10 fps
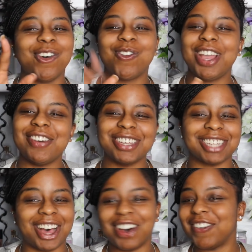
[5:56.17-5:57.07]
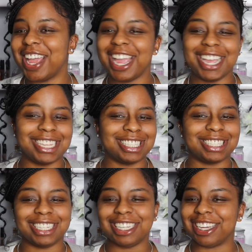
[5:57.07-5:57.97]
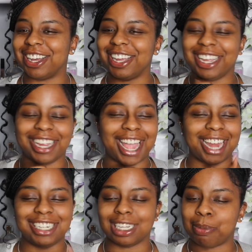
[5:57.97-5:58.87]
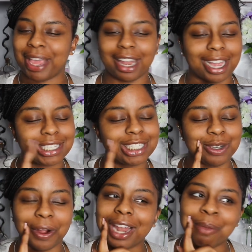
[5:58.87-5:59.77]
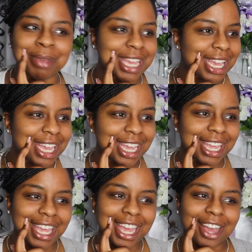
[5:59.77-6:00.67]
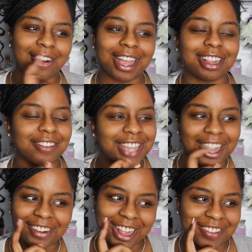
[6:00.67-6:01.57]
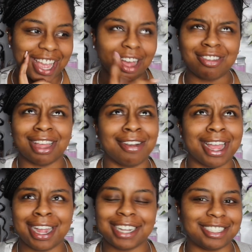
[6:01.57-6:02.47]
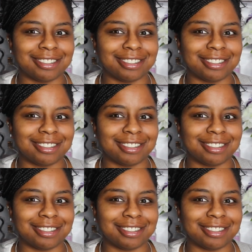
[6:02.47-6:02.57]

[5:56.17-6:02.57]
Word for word: We was always had each other bed like, since you gonna call me in? Okay, call me out, call me out. I'll be like, okay, I got